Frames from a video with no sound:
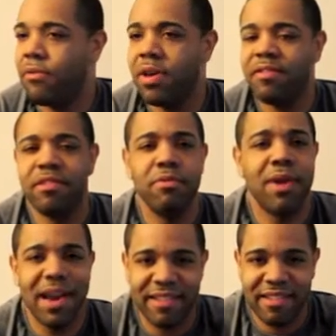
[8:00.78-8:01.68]
ways to do
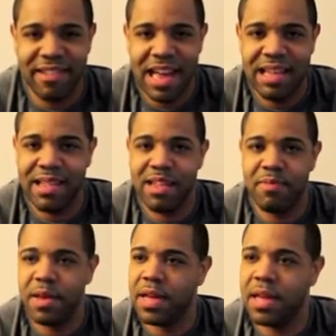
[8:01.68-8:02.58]
exercises
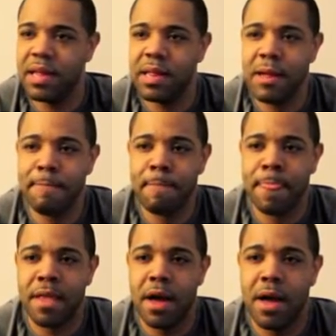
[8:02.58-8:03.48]
because
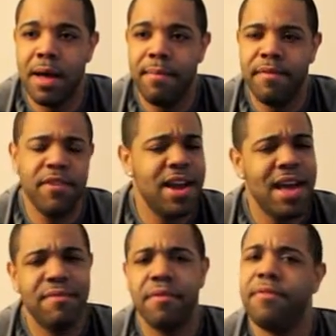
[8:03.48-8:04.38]
um, if you're not
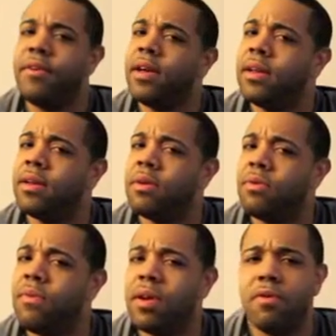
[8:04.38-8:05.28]
having fun
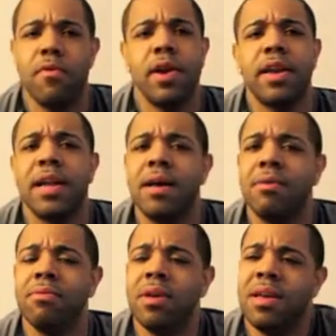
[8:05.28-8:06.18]
while you're working
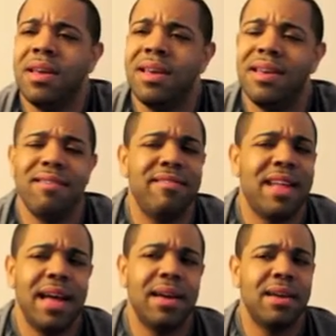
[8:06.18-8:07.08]
out, it's
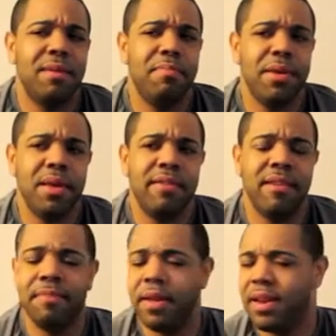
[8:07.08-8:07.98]
not gonna be
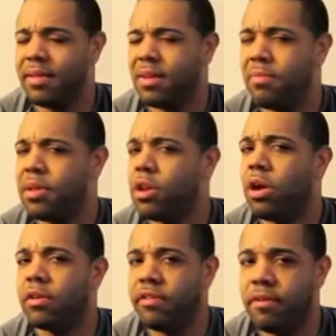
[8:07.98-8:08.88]
something that's gonna be
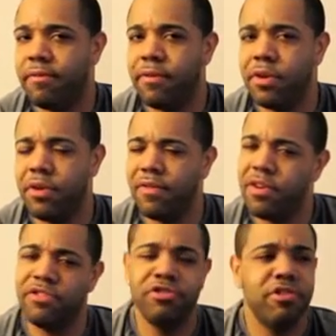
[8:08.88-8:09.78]
long term for you. If
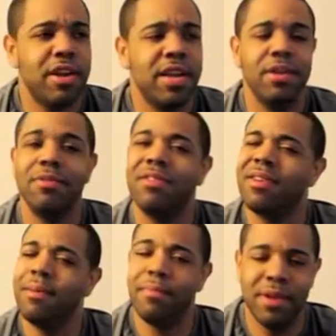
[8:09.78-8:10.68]
you're struggling, you
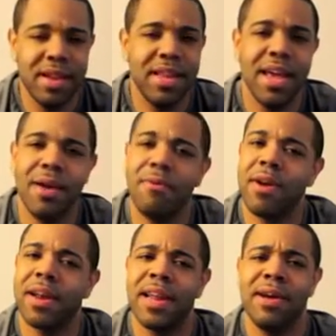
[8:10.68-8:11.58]
completely hate
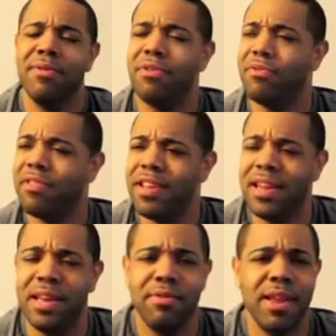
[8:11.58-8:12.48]
working out, or the
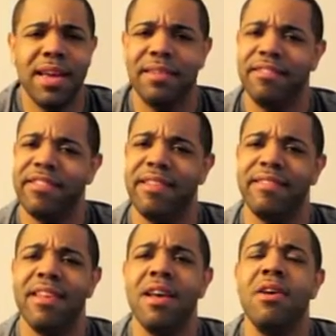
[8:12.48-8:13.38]
routine that you like is
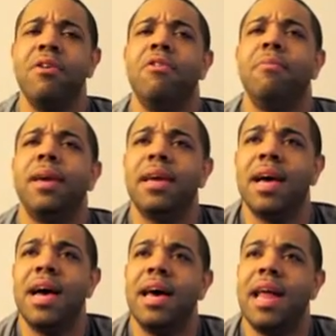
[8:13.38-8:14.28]
just, oh my
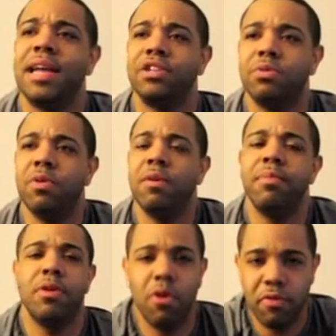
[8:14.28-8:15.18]
god, I just want
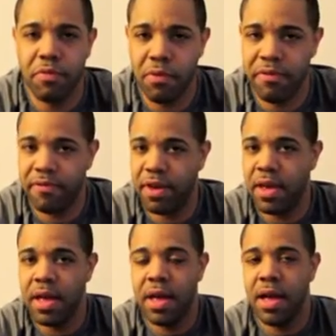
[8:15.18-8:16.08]
to be over with
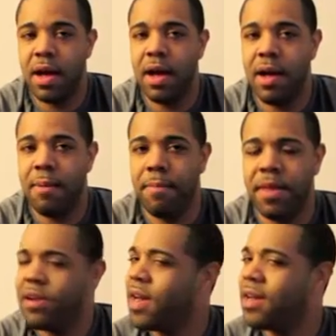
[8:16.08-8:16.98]
it, um,
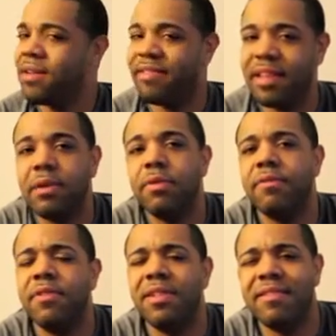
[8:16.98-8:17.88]
then you're not gonna stick
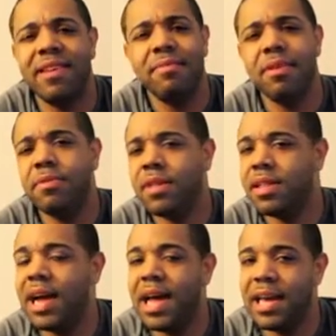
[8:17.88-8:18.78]
with it. The same thing with the
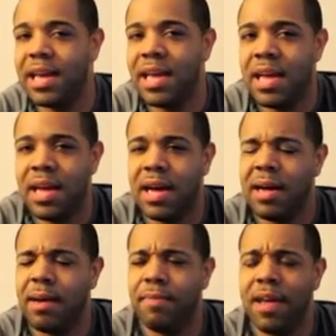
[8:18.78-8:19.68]
diet.
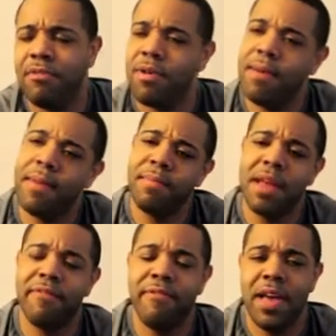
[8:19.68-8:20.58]
Um, that's why I'm, I'm,
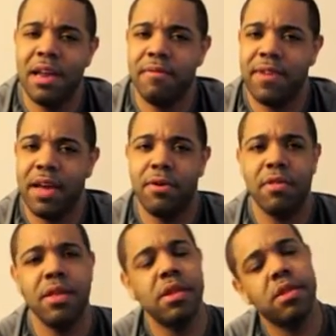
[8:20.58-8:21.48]
not a fan of like
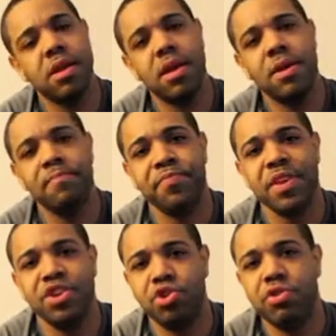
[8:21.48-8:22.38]
all these uh,
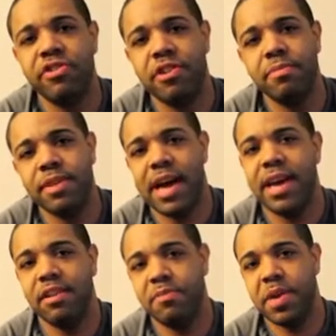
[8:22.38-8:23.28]
short term
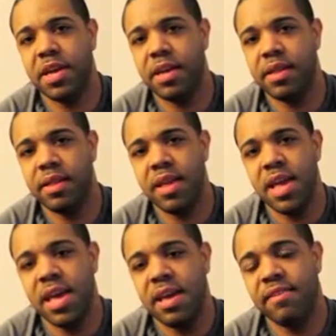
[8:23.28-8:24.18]
diets because
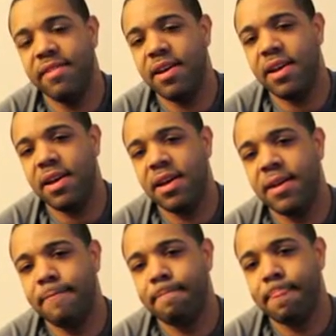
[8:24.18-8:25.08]
it's
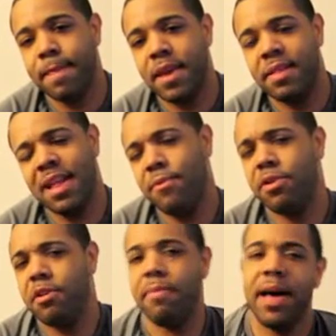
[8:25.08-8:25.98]
uh, it's not
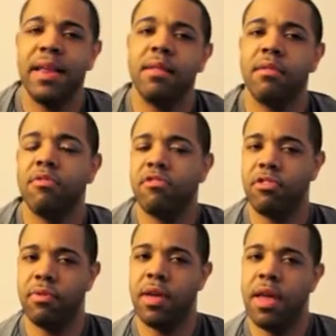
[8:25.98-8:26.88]
what your body's used to.